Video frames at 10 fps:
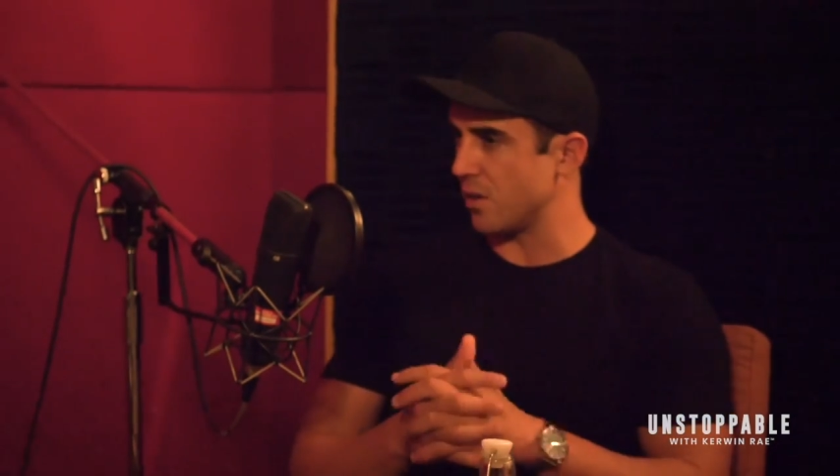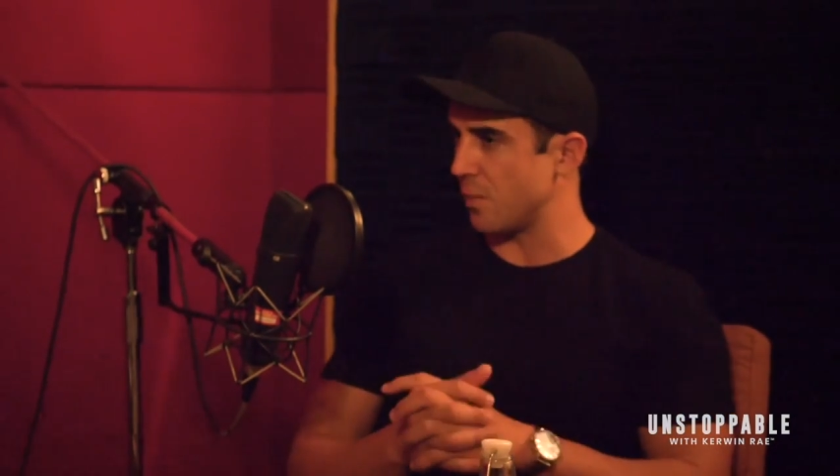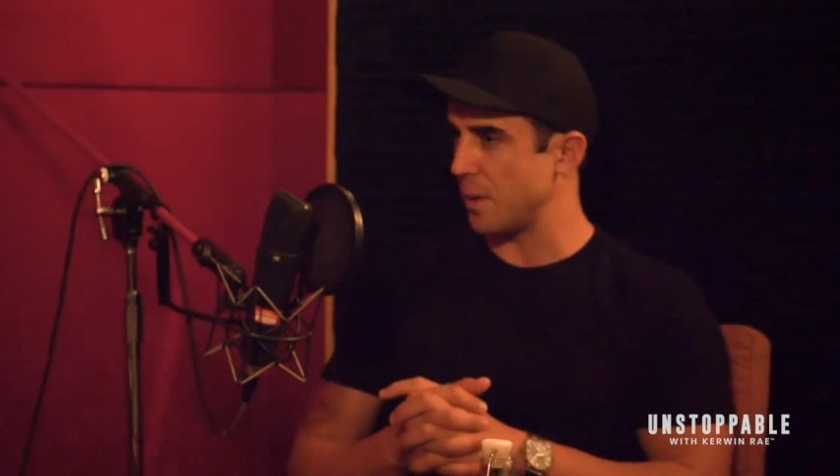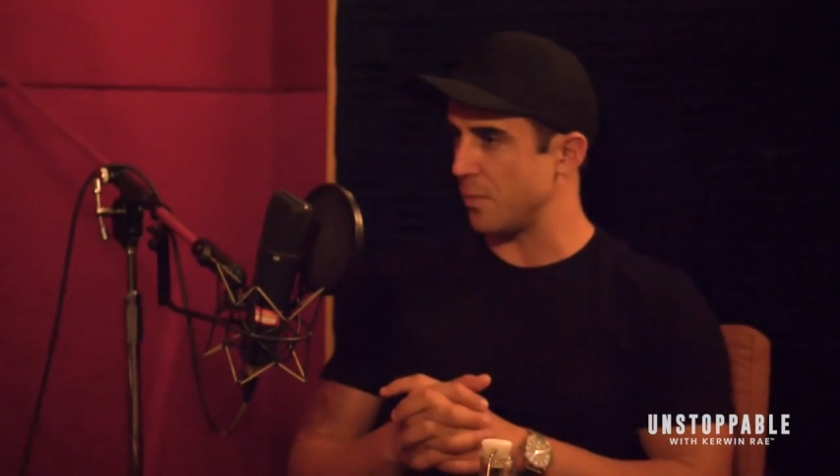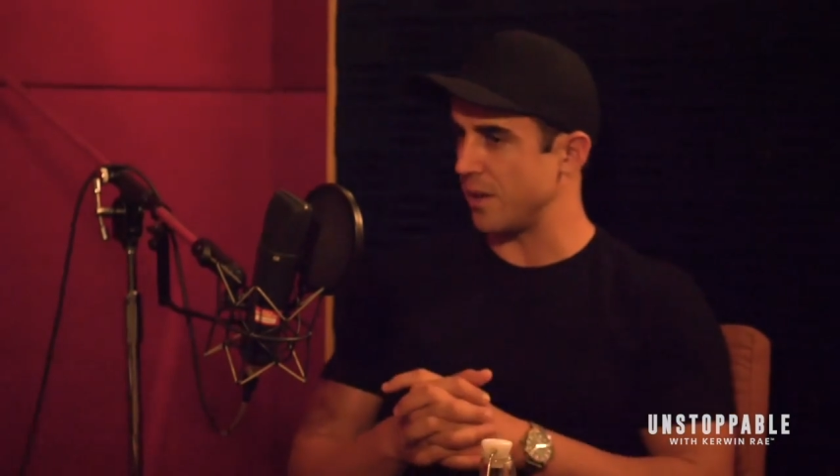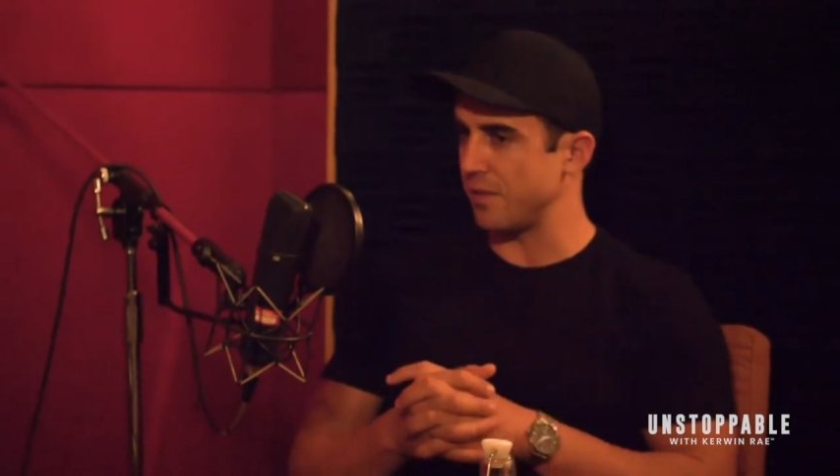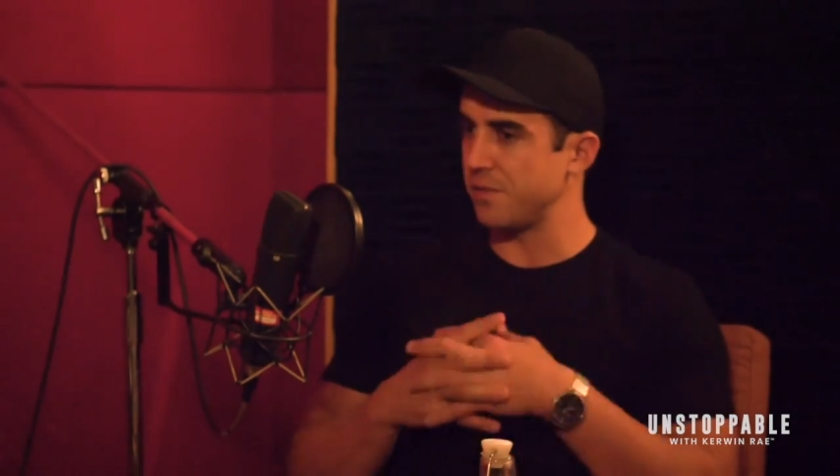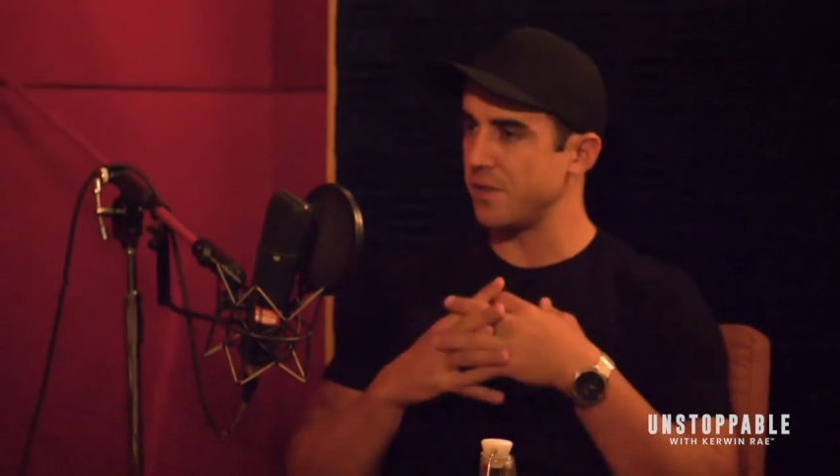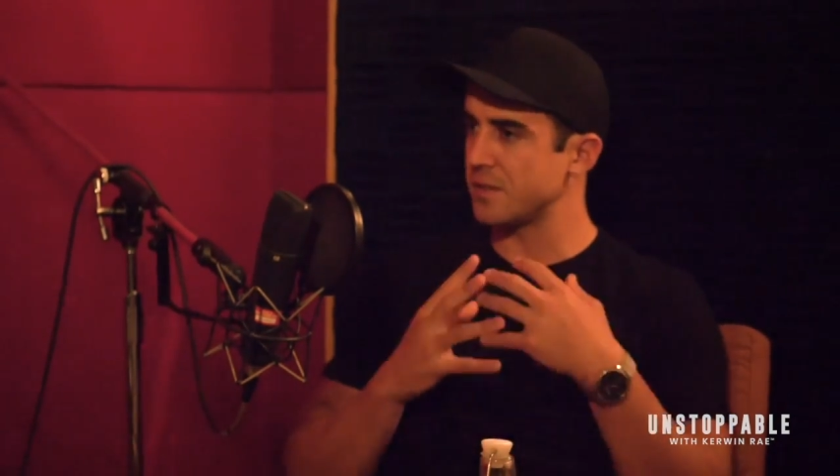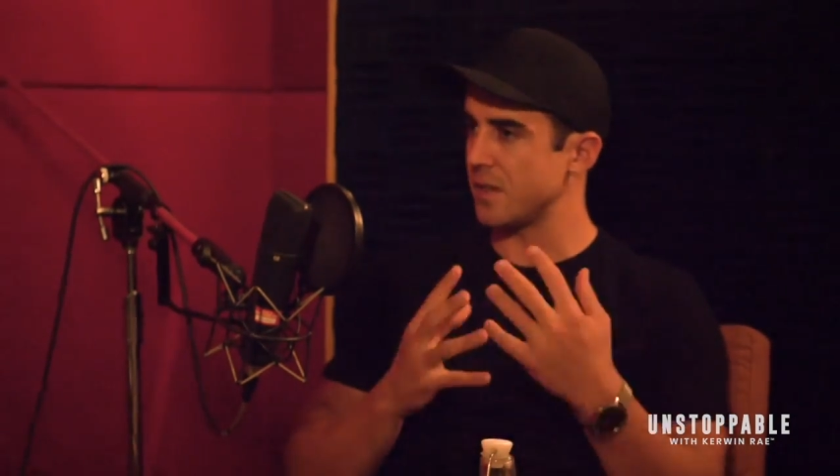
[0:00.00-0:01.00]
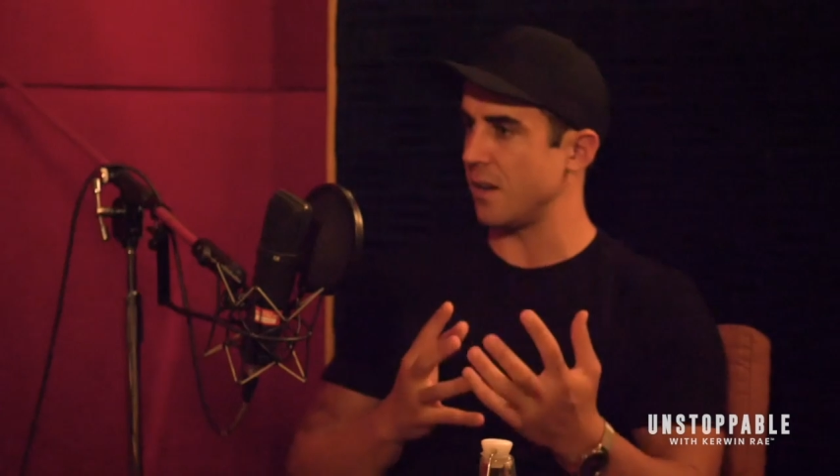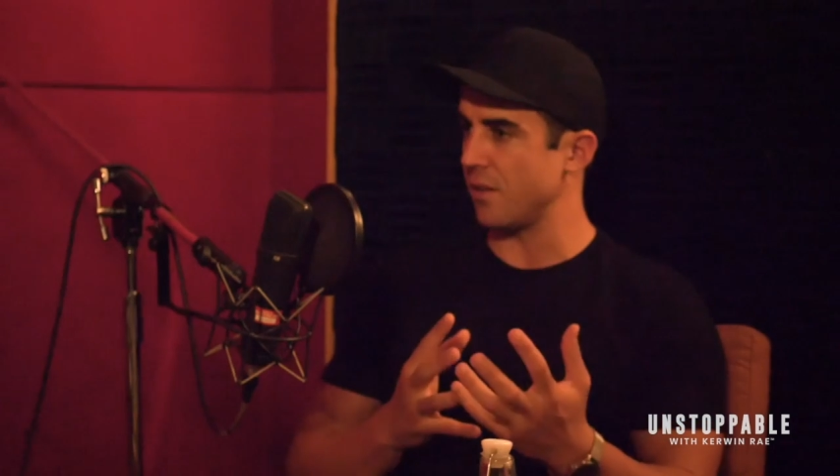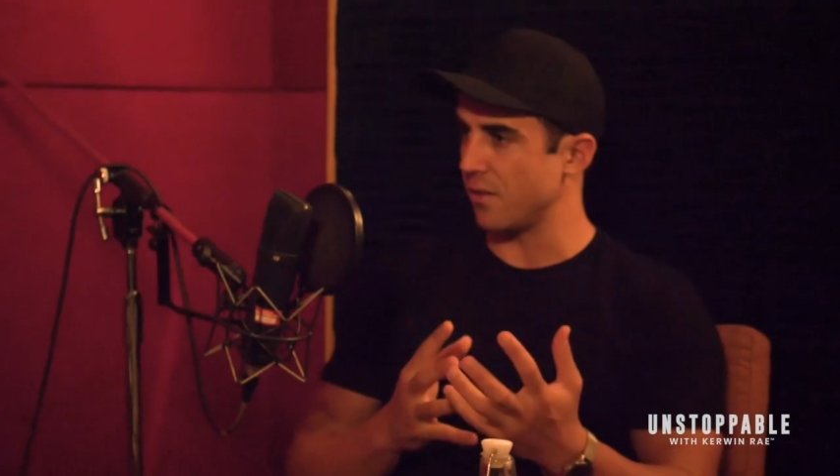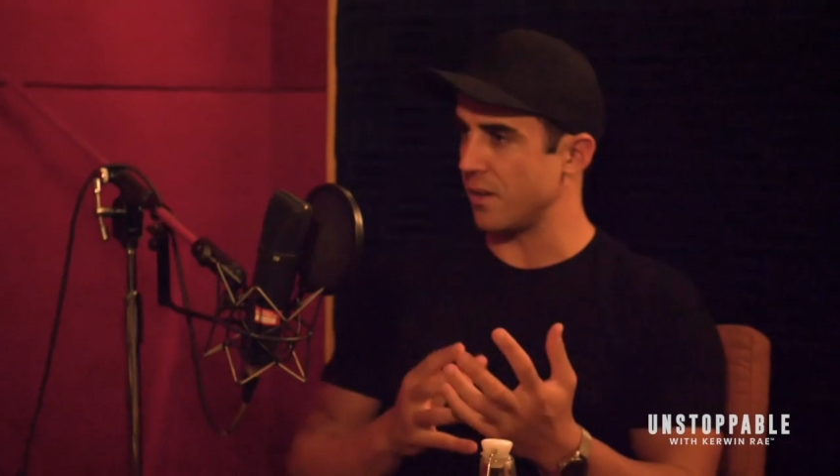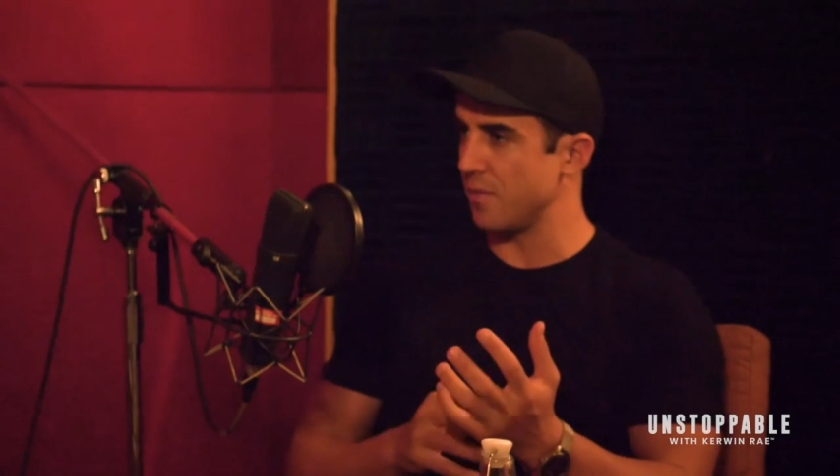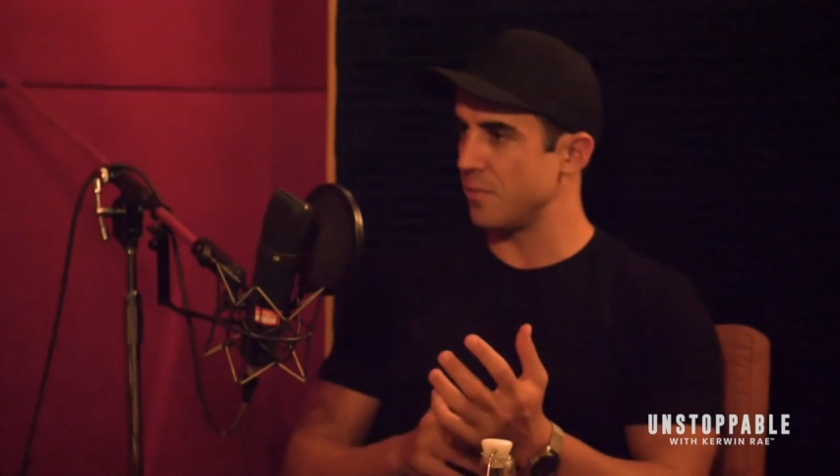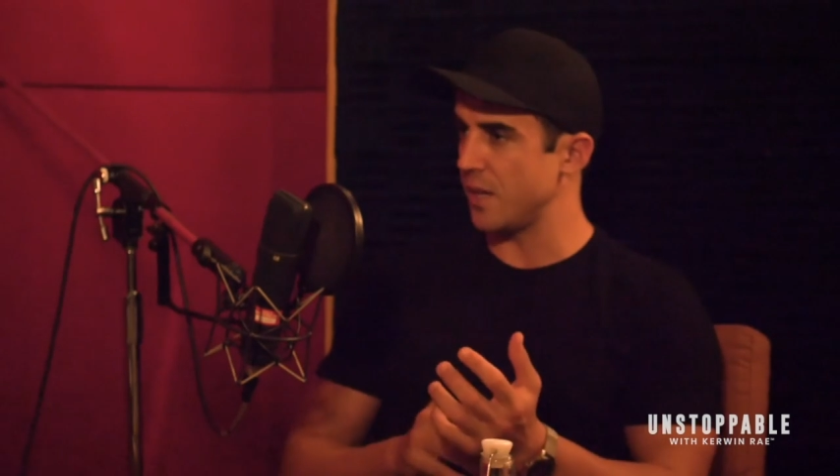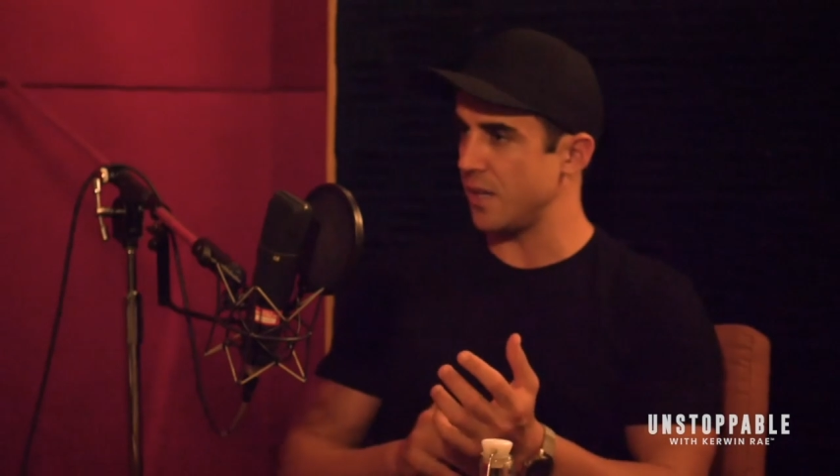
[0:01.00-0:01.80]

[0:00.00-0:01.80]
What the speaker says: a lot of people get fixated on them.